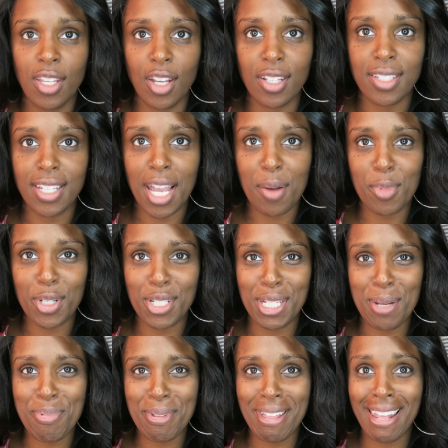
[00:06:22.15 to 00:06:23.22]
Y'all see how much
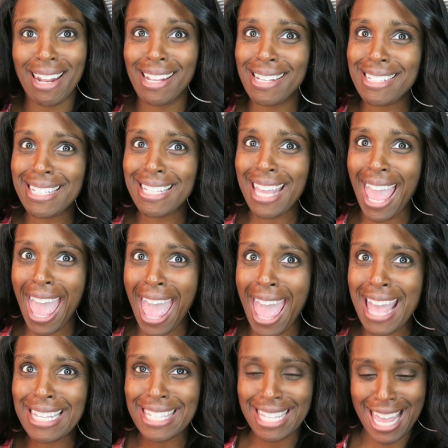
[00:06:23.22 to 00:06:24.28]
deeper that is?
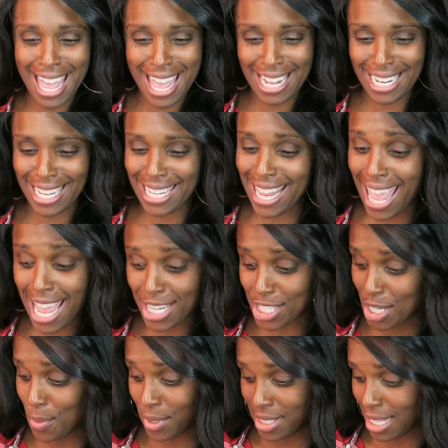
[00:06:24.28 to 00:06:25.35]
Yes, honey,
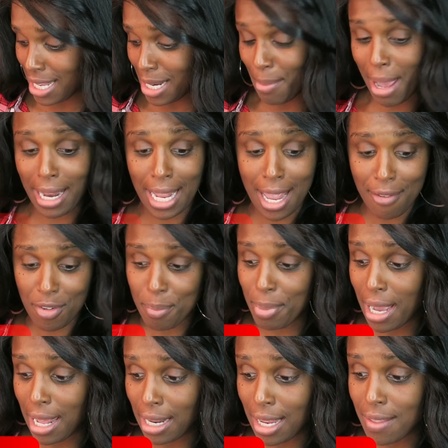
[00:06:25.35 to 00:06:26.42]
yes. She was thinking about
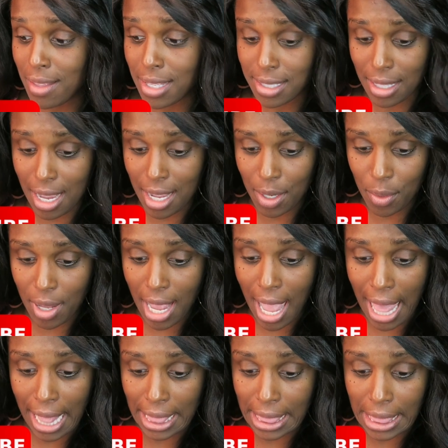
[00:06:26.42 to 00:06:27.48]
everybody in this line, okay?
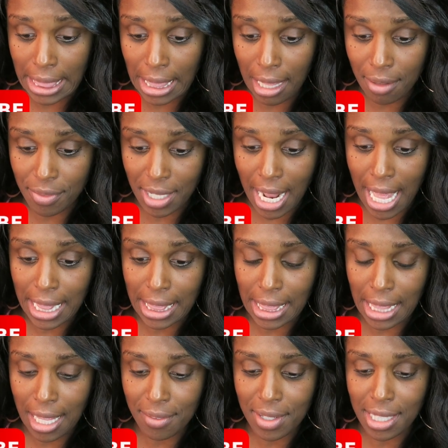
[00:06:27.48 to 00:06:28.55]
I love it, I
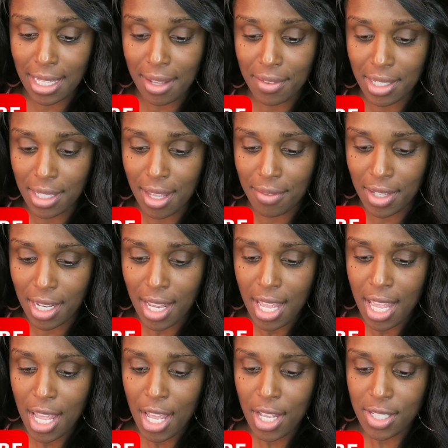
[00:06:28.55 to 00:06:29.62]
love it, love it, love it.
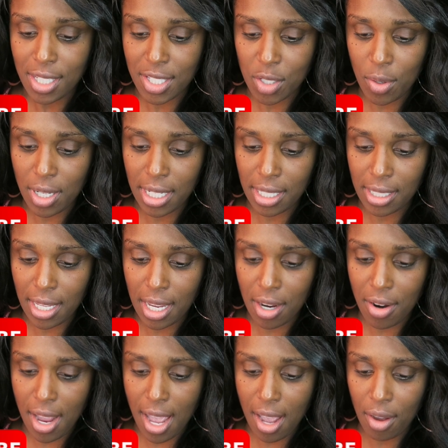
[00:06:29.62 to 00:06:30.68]
So let's go ahead and get the
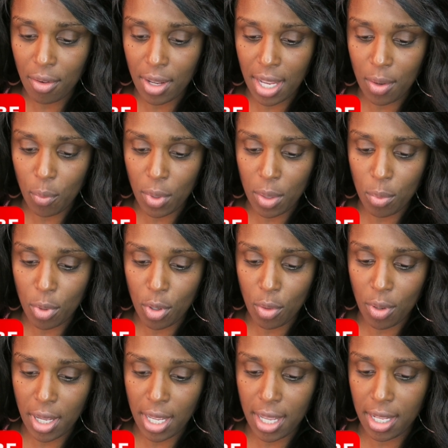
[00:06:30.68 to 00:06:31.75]
air out and we will
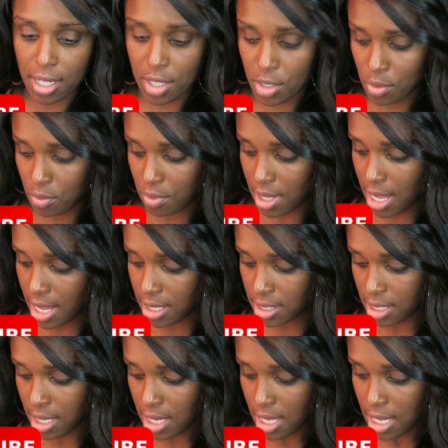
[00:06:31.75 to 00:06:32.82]
go ahead and do
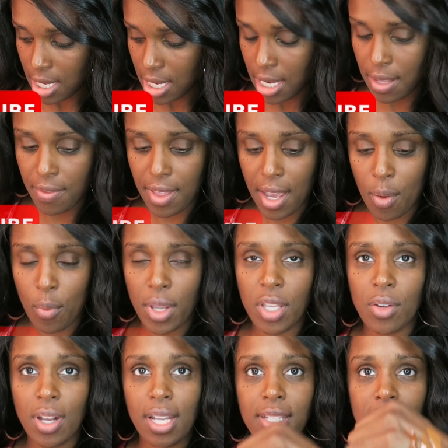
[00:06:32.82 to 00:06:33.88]
that. That way
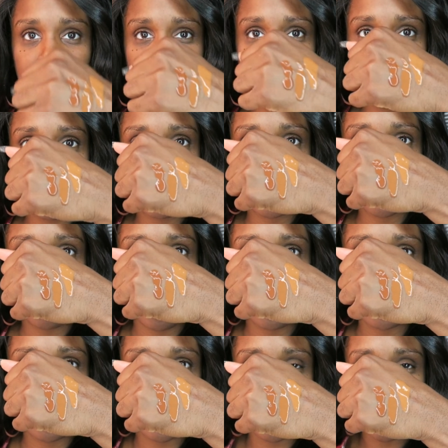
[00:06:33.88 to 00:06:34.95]
you guys can see the
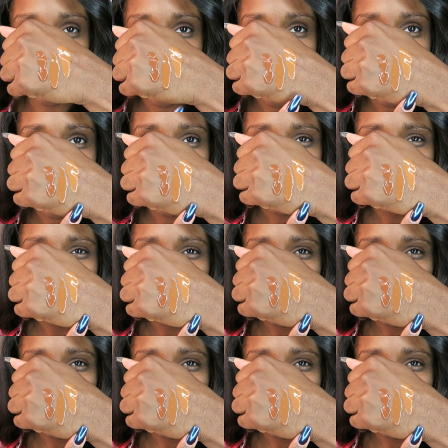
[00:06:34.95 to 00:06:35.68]
swatches, okay?